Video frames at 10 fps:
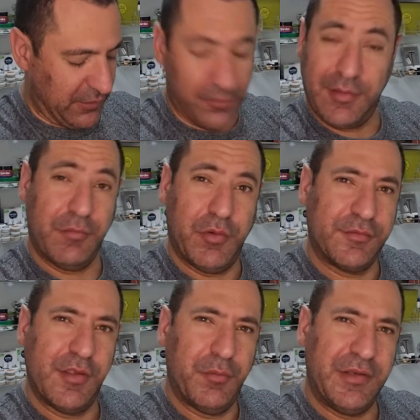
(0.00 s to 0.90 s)
no, there
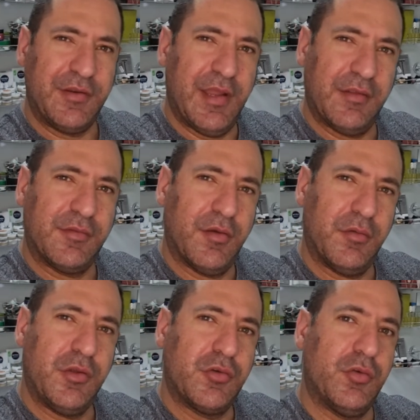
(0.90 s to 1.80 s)
was no internet, so
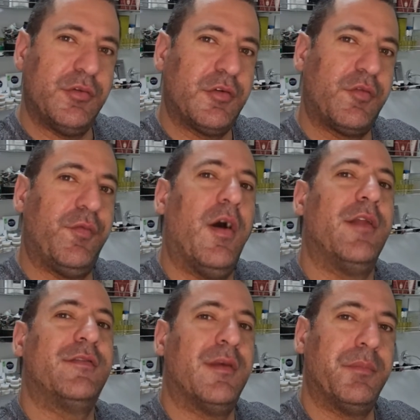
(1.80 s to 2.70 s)
you couldn't just
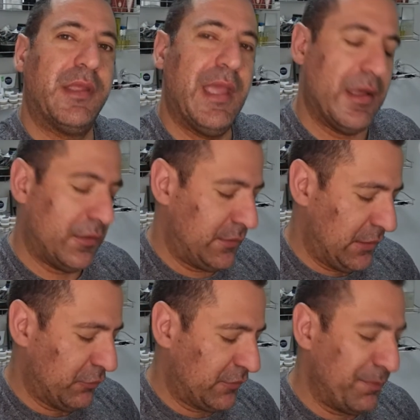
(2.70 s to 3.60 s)
find something out.
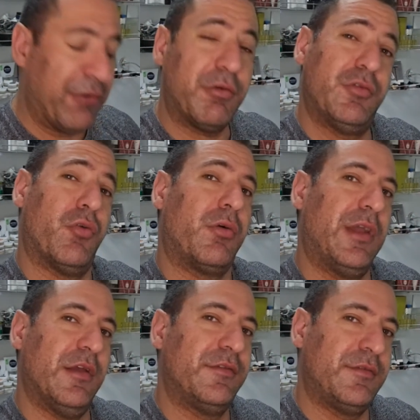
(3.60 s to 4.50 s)
It was
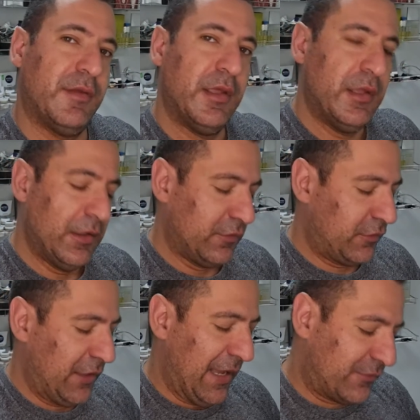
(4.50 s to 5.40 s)
meritorious. So
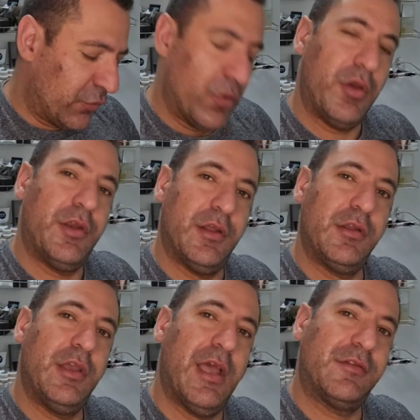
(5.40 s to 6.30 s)
you had to earn it.
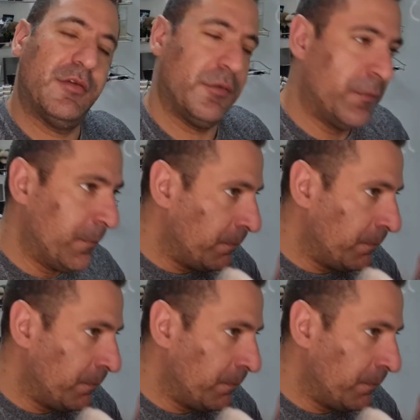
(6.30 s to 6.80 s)
You had to.